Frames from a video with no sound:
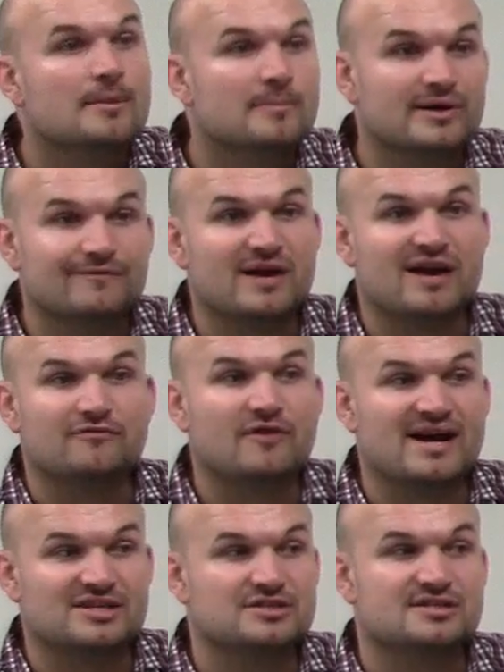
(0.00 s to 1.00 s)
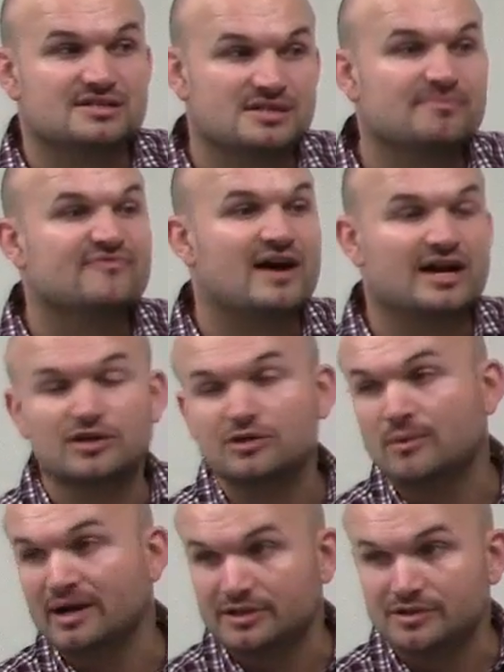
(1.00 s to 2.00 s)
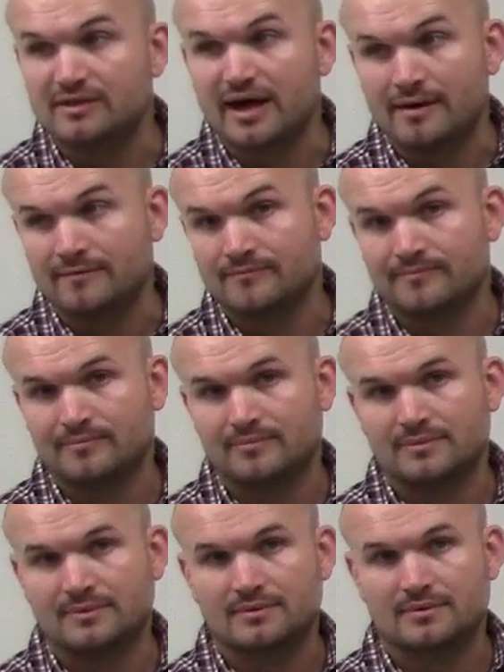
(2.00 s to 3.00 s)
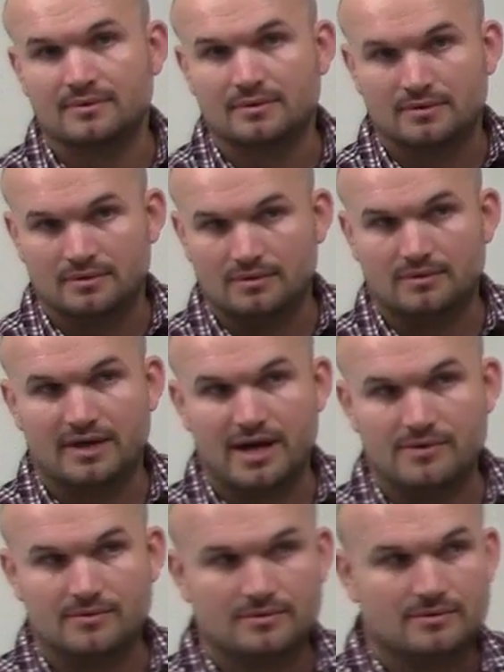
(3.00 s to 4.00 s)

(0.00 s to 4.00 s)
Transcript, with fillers: But if you have fractions to simplify, you'd want to do that. OK?